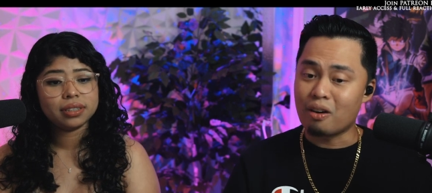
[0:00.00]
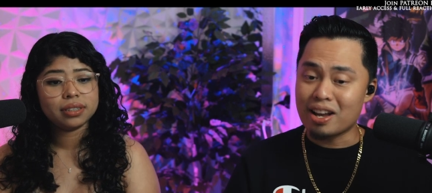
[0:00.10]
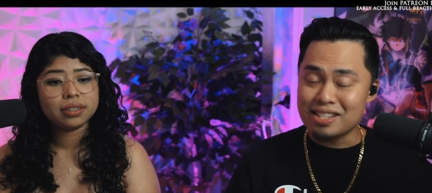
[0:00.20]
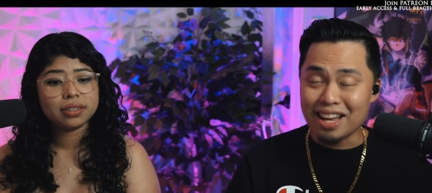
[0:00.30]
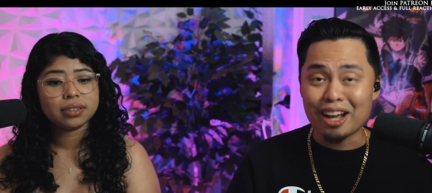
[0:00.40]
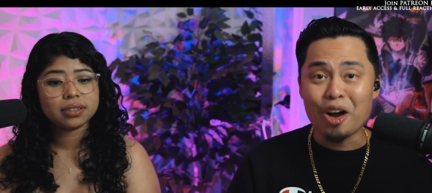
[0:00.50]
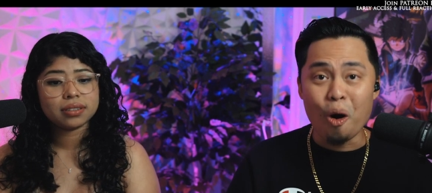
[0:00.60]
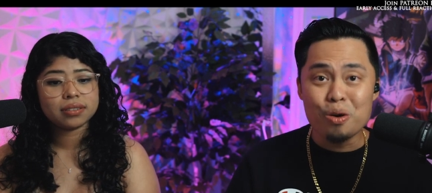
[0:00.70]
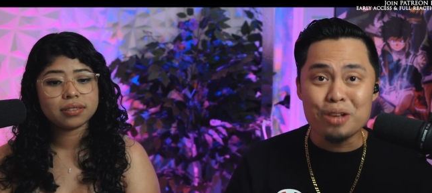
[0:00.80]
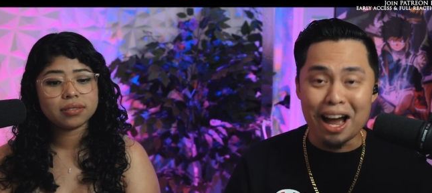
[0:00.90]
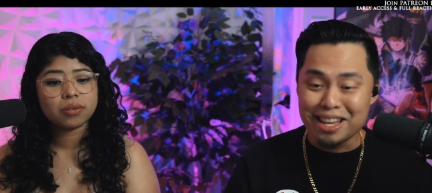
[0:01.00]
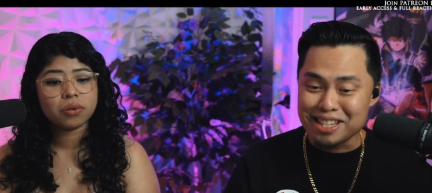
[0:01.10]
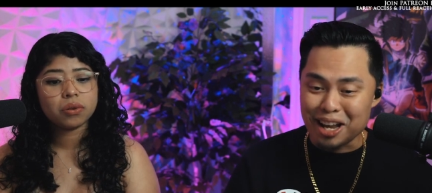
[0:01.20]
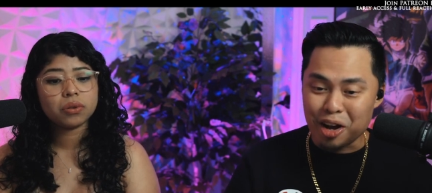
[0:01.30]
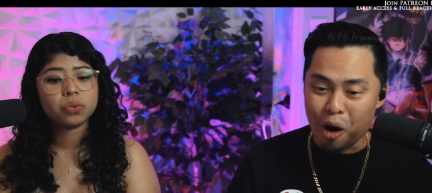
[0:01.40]
Speaker 1: I said ghost. I
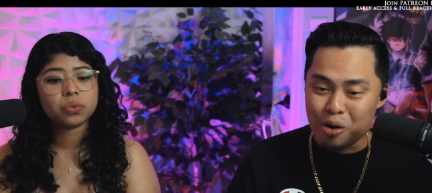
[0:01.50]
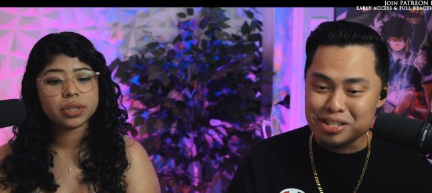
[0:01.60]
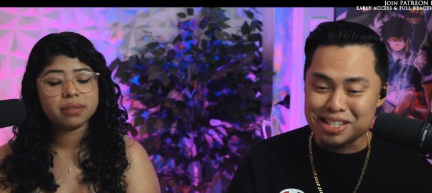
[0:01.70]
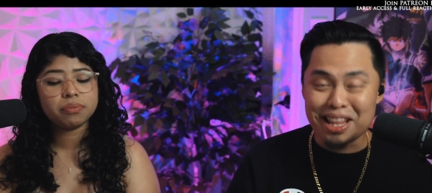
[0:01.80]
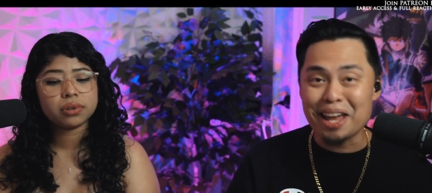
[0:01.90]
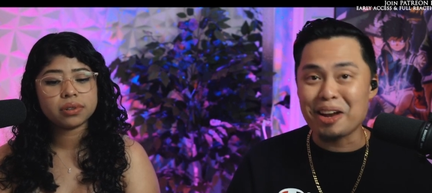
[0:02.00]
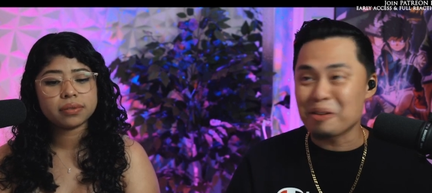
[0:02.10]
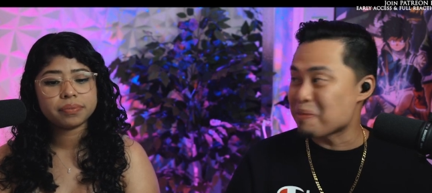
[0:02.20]
said ghost slayer,